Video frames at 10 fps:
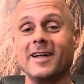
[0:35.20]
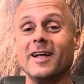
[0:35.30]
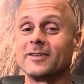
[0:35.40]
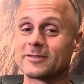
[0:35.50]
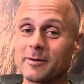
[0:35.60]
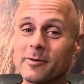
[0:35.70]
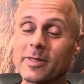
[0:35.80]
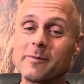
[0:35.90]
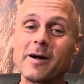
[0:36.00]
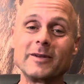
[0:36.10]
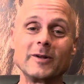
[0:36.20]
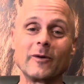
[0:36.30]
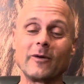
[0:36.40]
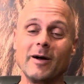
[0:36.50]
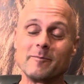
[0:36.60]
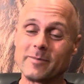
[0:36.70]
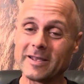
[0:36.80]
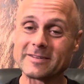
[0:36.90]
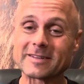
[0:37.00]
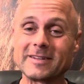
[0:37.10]
some of them I know
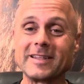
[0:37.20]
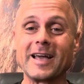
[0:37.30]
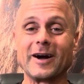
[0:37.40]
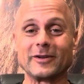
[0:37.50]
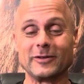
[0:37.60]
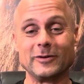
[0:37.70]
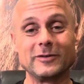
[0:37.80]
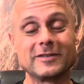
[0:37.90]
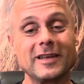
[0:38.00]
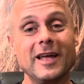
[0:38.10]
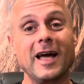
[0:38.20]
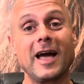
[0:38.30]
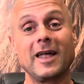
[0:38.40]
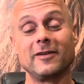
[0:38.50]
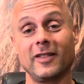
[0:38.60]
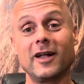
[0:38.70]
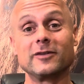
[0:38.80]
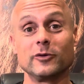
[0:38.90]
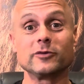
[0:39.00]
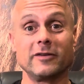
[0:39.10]
basically how to use, and a lot
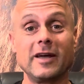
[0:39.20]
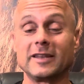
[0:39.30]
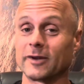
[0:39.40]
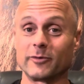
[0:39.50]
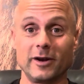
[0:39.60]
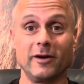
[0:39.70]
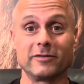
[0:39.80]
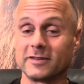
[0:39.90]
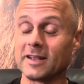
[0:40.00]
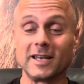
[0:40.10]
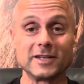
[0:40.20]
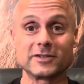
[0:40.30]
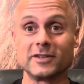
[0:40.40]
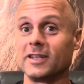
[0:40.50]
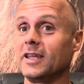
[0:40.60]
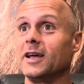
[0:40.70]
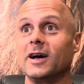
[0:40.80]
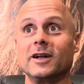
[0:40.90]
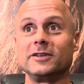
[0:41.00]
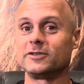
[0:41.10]
of tools I've had to get rid of because I literally
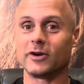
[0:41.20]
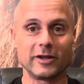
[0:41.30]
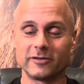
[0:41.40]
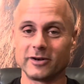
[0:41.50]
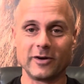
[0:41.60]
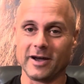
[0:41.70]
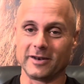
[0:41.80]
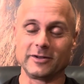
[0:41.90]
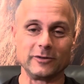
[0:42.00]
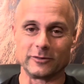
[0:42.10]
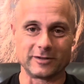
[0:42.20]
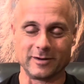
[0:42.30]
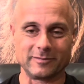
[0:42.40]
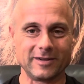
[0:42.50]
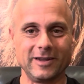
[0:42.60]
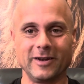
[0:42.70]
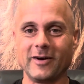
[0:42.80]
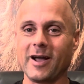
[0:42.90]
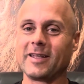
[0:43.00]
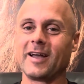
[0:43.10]
don't even know how to use them.
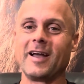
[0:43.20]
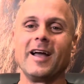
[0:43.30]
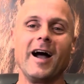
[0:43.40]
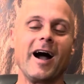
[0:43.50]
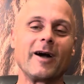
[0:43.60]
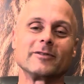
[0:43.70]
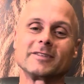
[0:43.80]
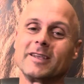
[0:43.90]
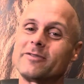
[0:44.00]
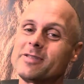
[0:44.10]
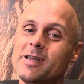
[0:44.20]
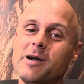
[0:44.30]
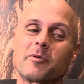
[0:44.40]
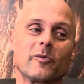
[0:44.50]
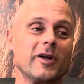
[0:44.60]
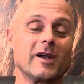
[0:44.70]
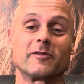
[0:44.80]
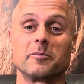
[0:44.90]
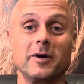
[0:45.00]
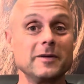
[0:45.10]
I was given them or
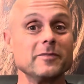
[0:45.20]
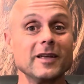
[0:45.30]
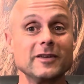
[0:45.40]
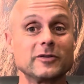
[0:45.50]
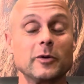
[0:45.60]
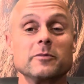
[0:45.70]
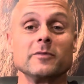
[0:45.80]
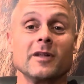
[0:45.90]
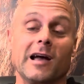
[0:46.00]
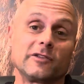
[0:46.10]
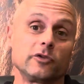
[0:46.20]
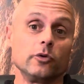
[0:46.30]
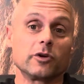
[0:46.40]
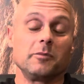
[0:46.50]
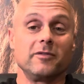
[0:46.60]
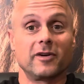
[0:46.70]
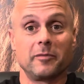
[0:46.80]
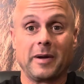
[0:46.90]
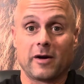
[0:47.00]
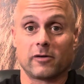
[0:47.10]
whatever. But so a tool can be very
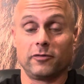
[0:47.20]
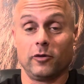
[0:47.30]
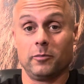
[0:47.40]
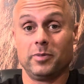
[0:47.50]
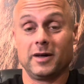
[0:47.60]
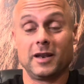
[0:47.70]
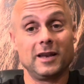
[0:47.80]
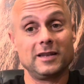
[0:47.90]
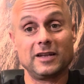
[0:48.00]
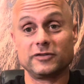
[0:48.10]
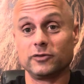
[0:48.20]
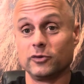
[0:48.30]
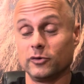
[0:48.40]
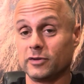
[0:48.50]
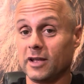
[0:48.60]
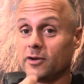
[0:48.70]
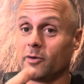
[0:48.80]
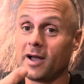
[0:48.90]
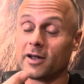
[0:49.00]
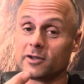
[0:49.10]
powerful, but unless you use it and
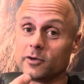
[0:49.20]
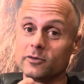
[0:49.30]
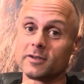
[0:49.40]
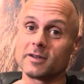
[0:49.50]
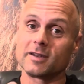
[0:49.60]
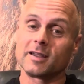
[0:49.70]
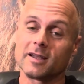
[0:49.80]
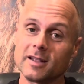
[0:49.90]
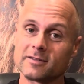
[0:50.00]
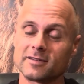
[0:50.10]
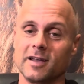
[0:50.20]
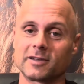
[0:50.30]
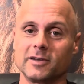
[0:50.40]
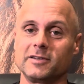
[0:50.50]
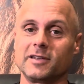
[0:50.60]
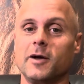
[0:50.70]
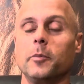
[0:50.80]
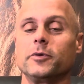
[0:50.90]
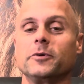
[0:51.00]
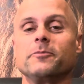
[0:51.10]
know how to use it, it's not going to
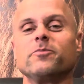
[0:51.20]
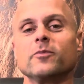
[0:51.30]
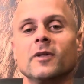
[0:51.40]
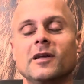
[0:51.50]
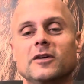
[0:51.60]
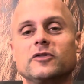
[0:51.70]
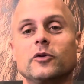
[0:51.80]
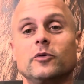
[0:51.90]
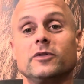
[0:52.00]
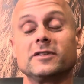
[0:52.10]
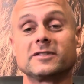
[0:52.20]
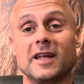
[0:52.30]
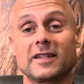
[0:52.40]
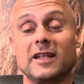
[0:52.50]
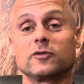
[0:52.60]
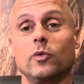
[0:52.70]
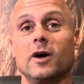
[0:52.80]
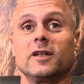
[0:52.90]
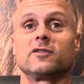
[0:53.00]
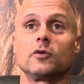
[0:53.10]
help you. So the stack, that's
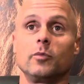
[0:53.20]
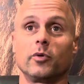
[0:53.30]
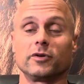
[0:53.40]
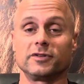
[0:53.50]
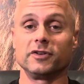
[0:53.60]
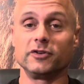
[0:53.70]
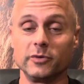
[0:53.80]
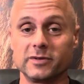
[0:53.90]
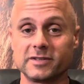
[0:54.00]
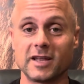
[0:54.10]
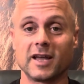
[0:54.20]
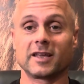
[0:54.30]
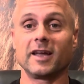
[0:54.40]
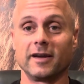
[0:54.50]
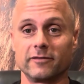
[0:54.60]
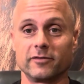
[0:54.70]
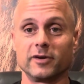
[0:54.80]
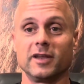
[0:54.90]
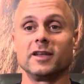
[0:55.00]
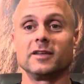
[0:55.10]
why it's so important to do a stack
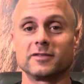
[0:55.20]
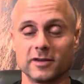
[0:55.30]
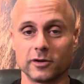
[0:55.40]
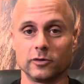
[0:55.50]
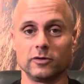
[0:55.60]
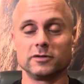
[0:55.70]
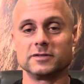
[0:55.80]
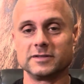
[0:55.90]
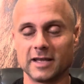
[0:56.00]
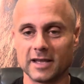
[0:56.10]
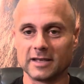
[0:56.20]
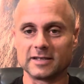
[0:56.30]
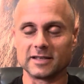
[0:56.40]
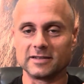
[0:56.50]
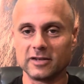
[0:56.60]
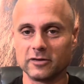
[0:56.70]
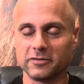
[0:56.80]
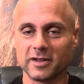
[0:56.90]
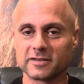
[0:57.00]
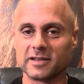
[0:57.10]
every single day, to continue to
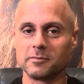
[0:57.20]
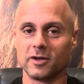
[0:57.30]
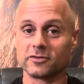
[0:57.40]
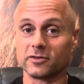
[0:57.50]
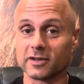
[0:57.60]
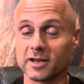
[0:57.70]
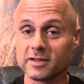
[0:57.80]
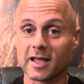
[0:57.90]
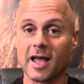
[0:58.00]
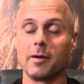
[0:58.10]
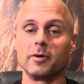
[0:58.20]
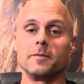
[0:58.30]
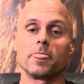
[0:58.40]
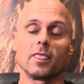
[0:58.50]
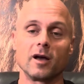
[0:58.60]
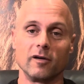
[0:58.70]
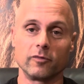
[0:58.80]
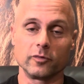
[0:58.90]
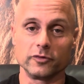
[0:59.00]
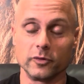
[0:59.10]
flex that muscle and get in the habit
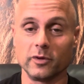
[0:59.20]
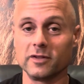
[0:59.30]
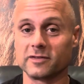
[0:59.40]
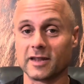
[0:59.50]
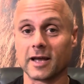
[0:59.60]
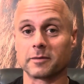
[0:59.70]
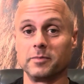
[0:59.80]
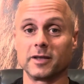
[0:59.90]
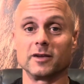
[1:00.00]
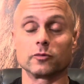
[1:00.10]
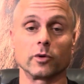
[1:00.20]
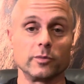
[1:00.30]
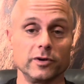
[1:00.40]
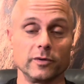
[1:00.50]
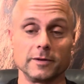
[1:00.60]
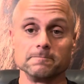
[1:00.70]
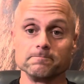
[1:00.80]
of doing the stack. Because what are we doing?